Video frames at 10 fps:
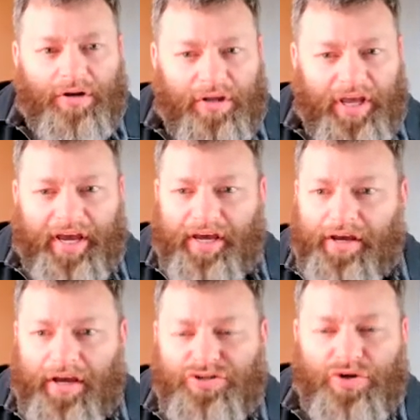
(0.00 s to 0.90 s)
Yeah.
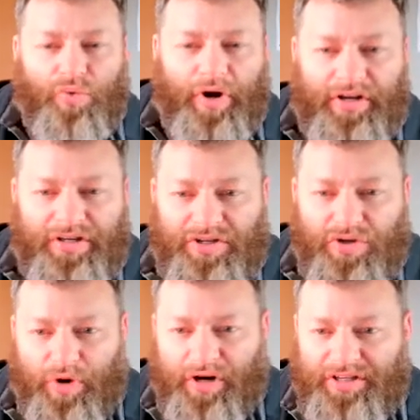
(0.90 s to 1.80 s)
So where does
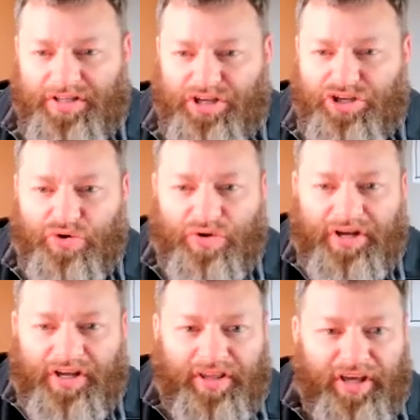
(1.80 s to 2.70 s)
the
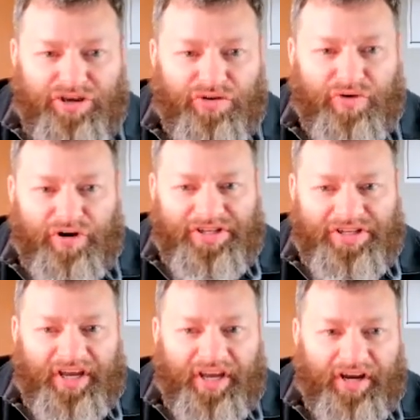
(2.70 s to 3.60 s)
unity that you are
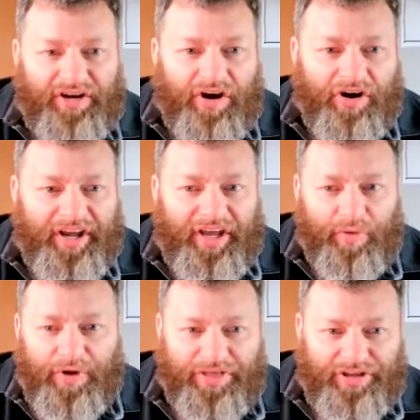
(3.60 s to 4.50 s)
seeing in Kearney
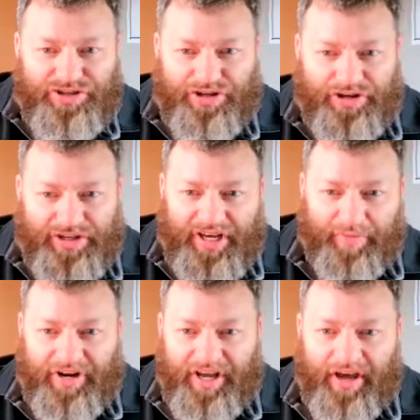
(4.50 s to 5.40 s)
with these churches
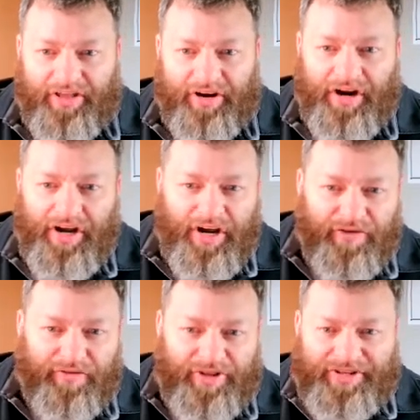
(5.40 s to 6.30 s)
coming together
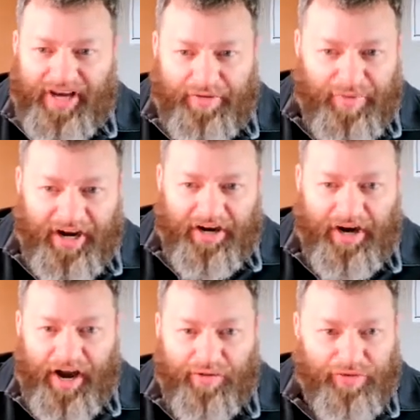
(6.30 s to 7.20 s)
for the Todd
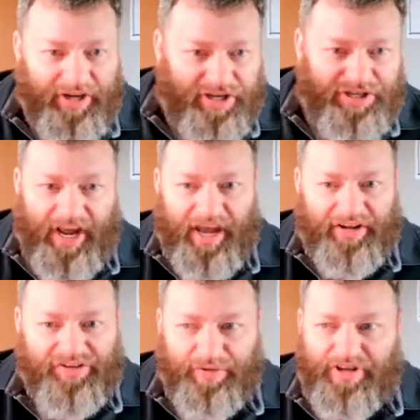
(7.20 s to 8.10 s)
Becker outreach
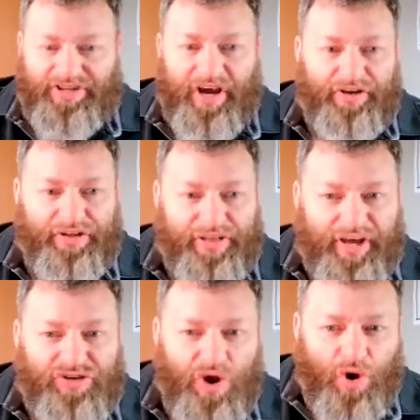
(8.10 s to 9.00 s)
and some of these other
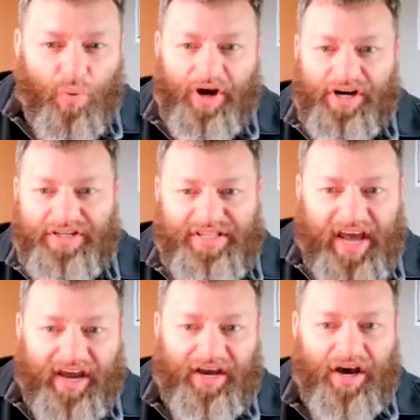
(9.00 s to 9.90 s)
things, where does
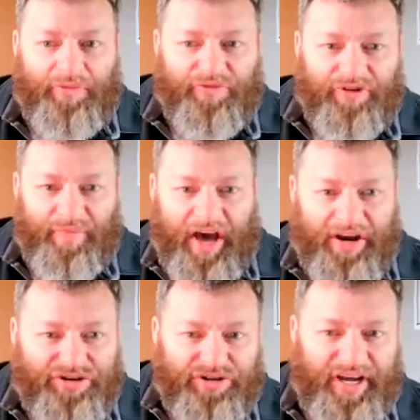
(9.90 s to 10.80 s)
that come from? How
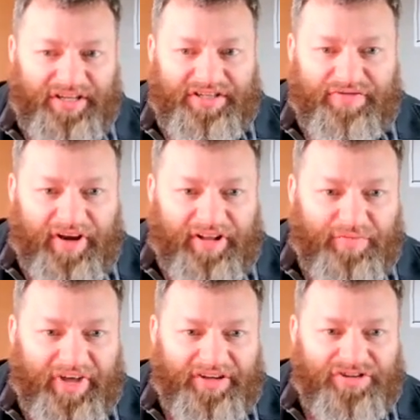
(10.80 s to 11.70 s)
did you guys
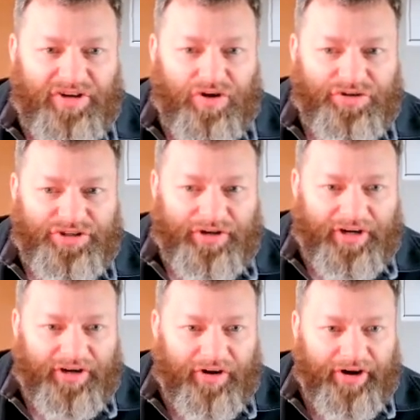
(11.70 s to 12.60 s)
develop that as a culture
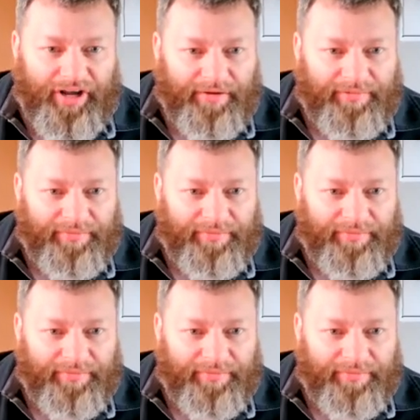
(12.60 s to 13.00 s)
in Kearney?